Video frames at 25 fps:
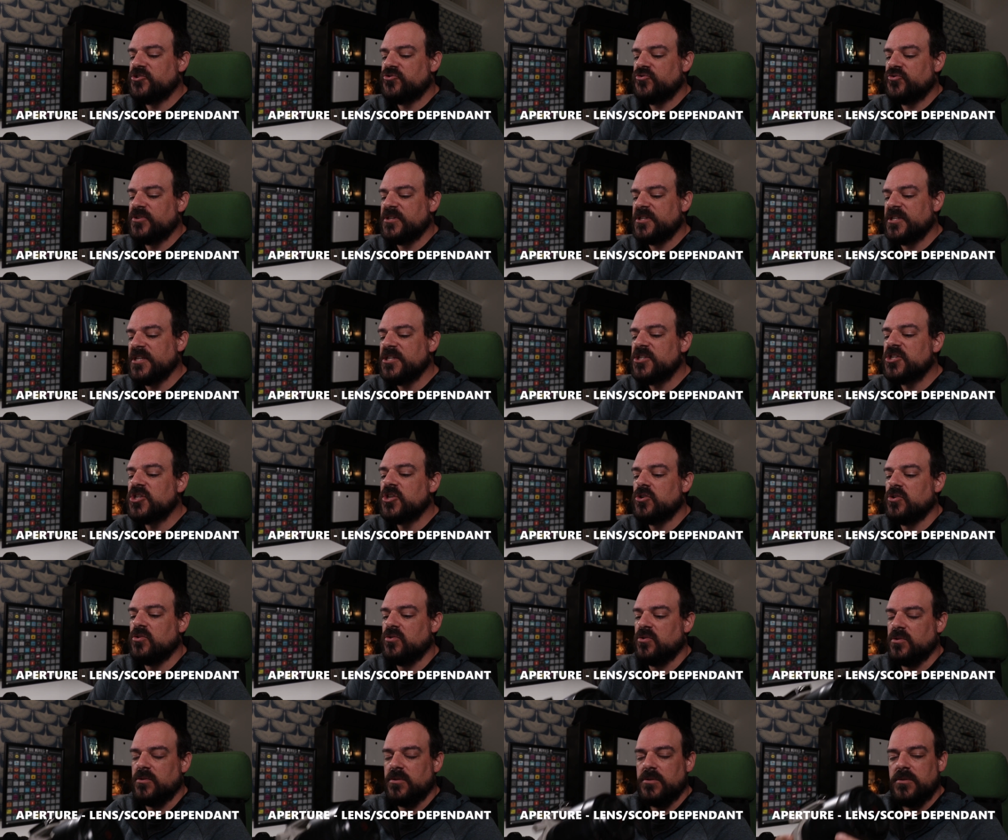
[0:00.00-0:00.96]

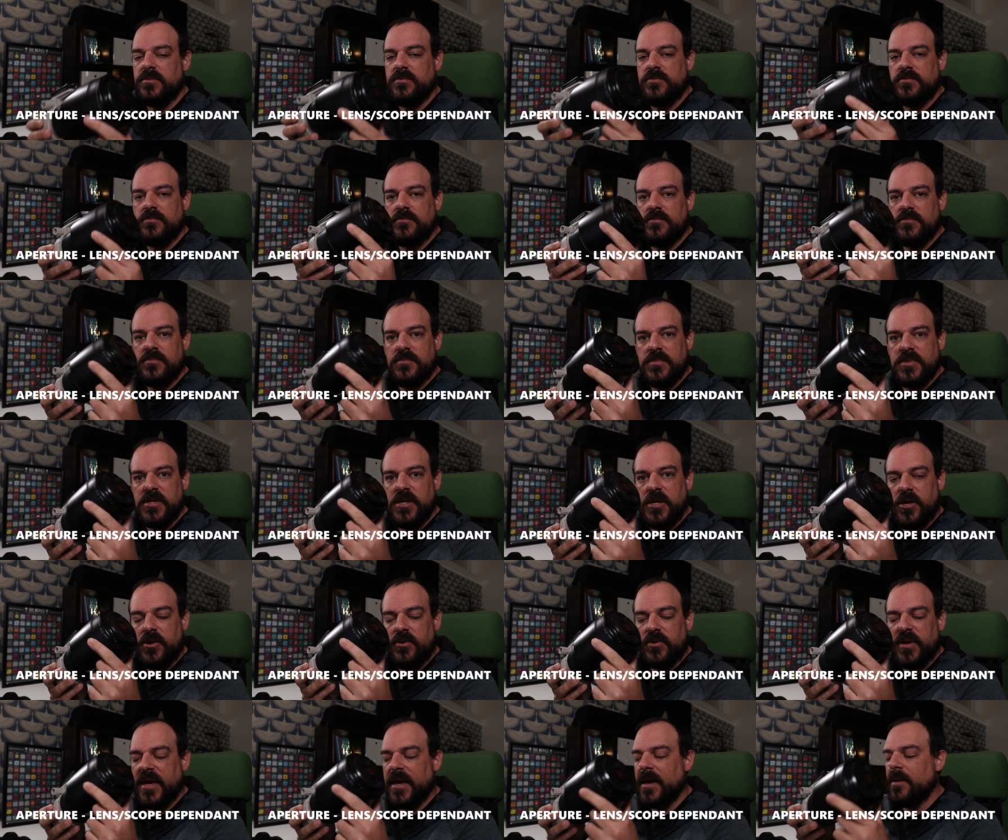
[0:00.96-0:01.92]
traditional you
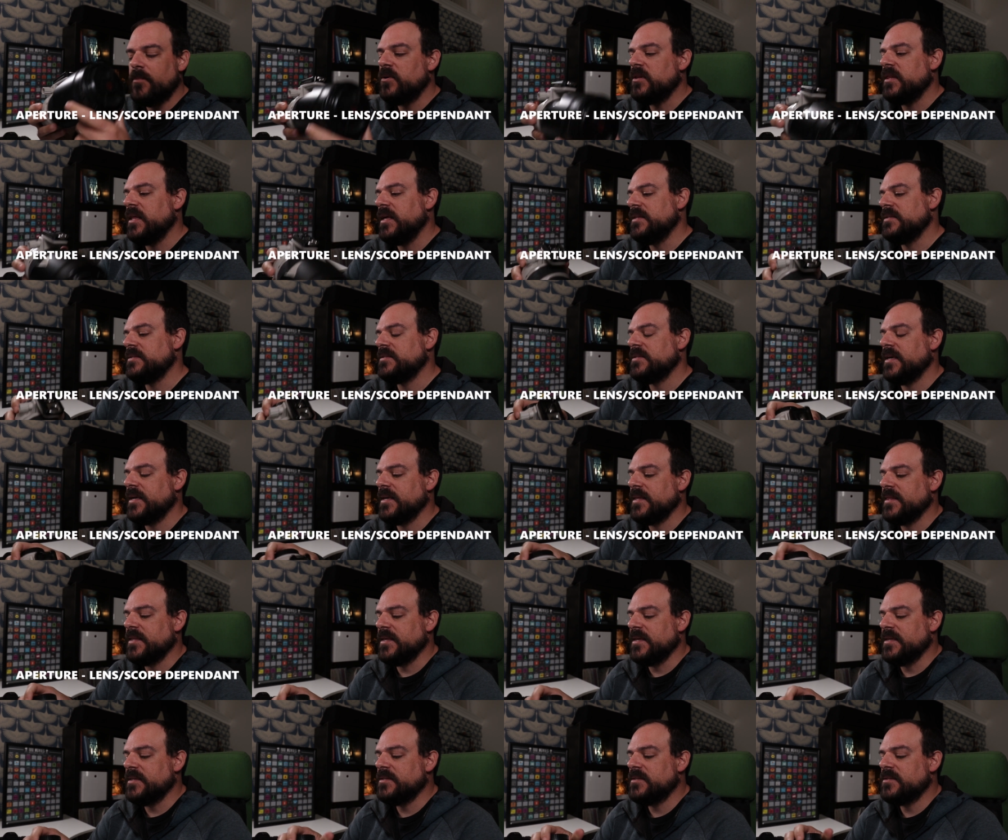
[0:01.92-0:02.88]
know, camera lens
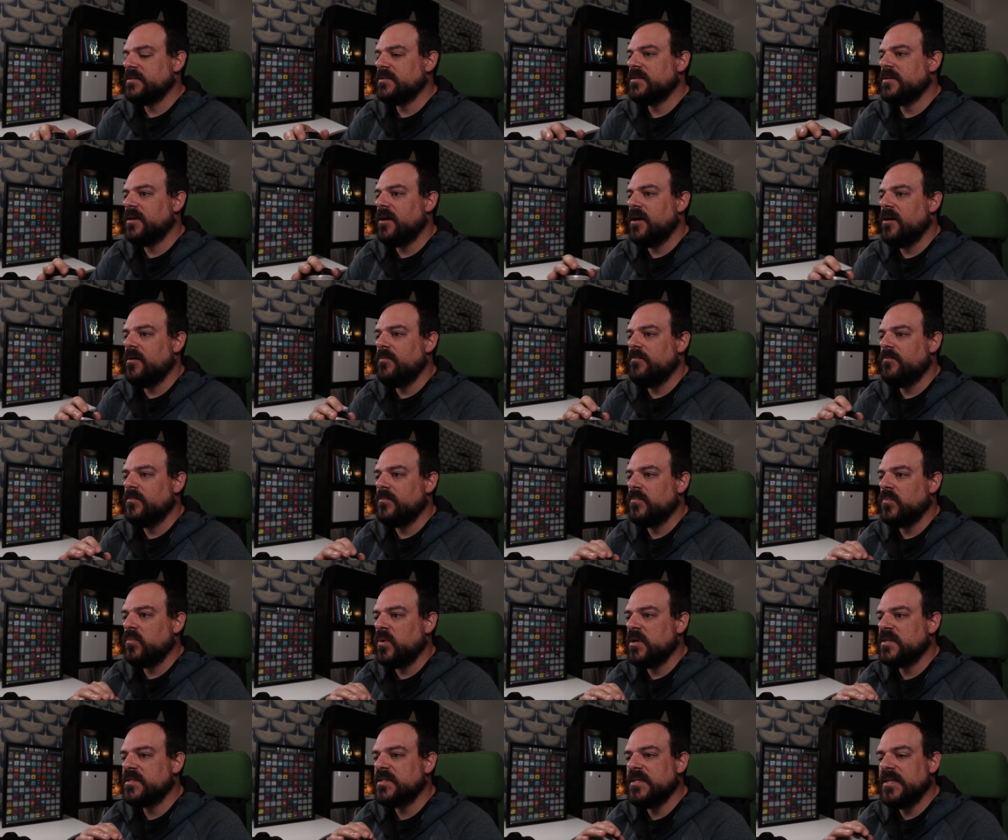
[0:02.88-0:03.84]
like this
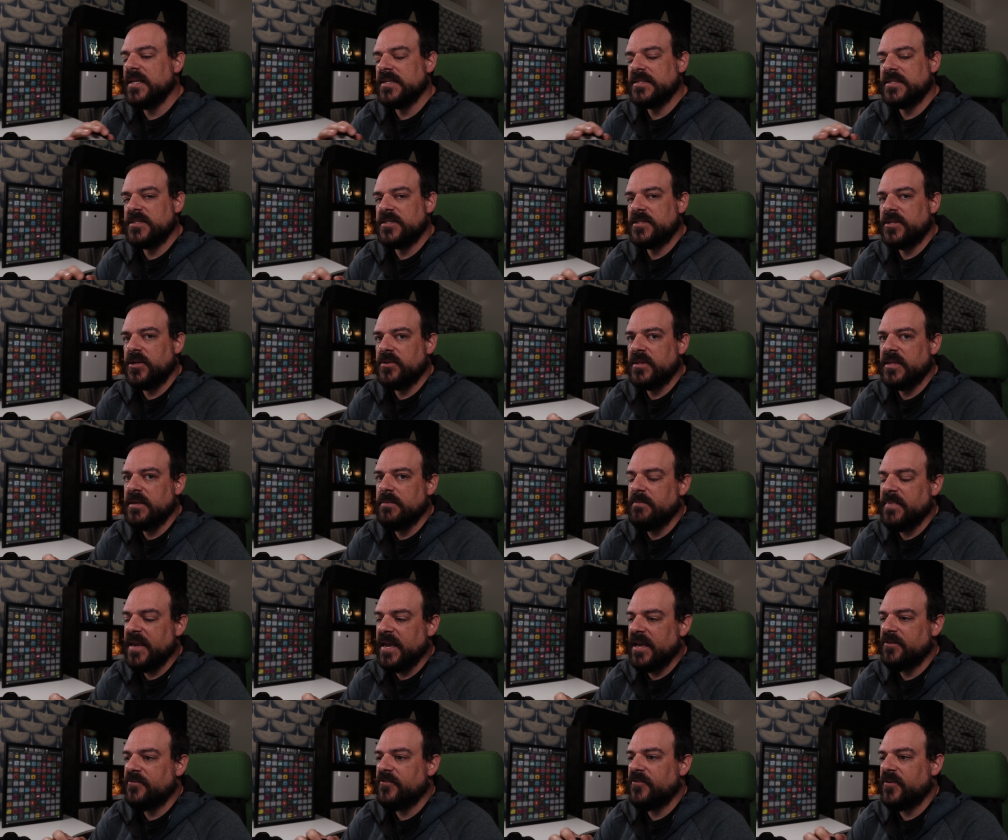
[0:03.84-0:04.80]
um, wasn't necessarily
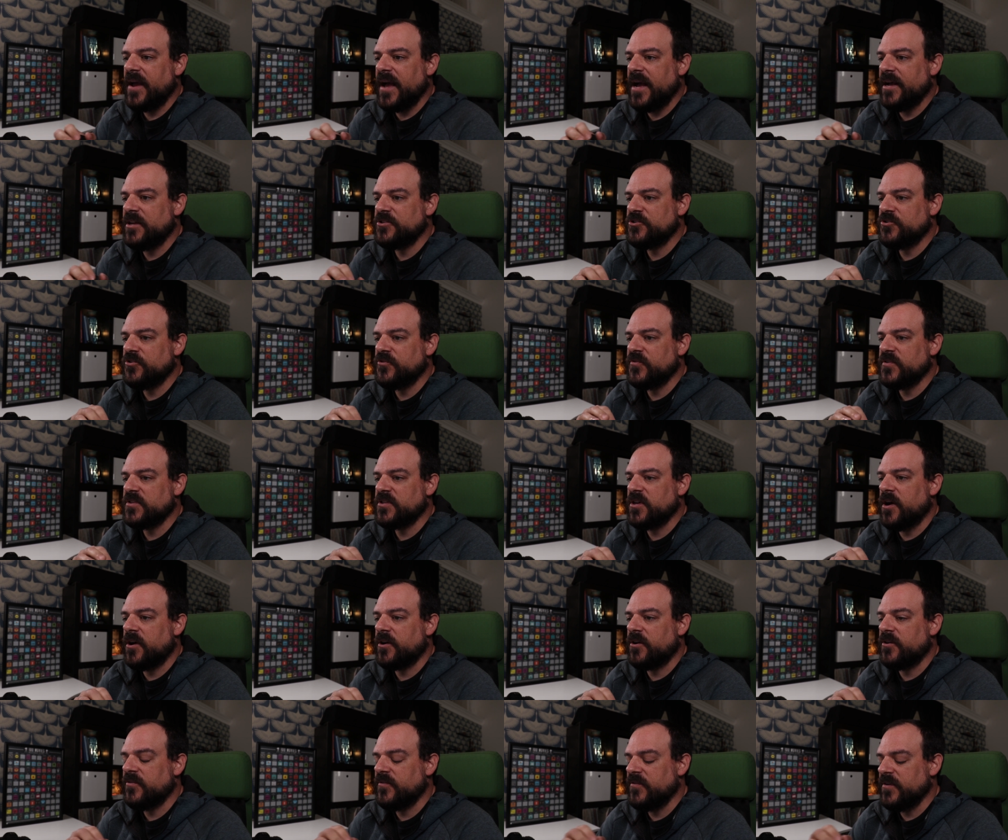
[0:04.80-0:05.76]
made for
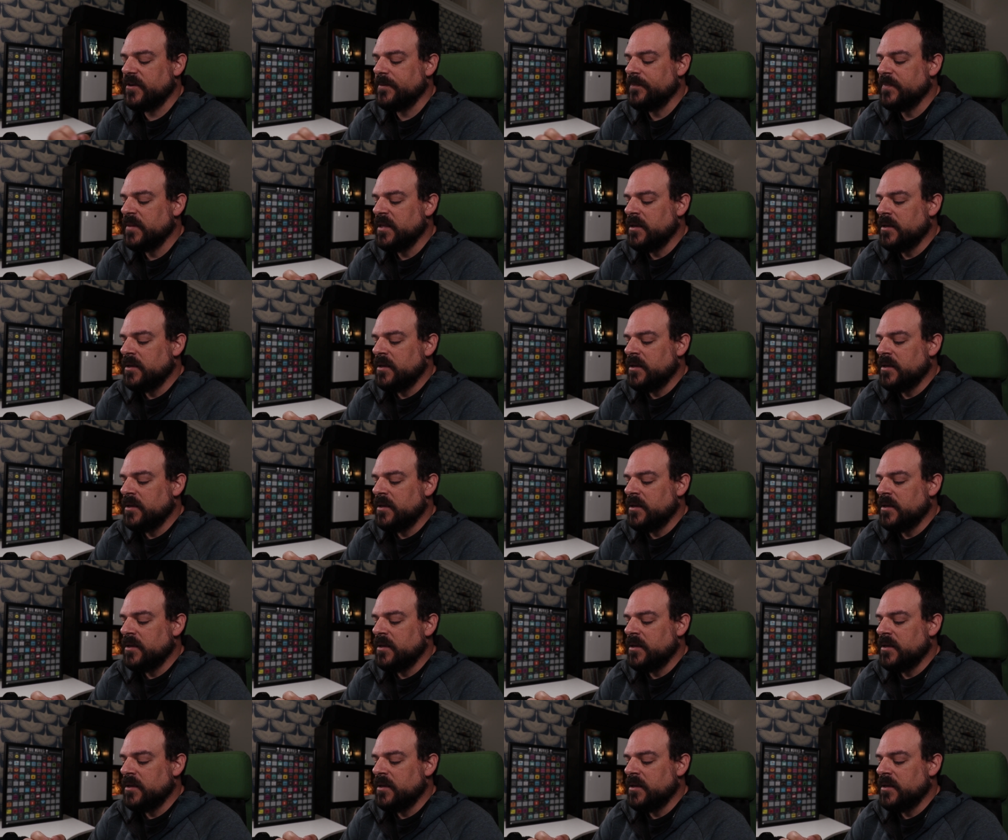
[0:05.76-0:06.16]
astrophotography.